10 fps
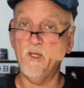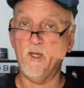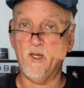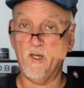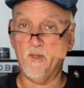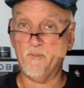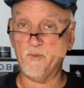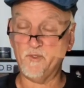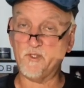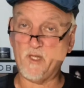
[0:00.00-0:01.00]
um, who
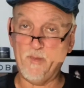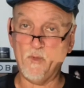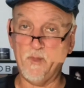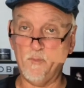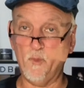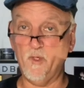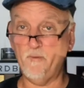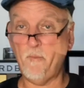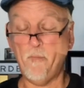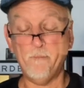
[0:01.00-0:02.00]
just came on board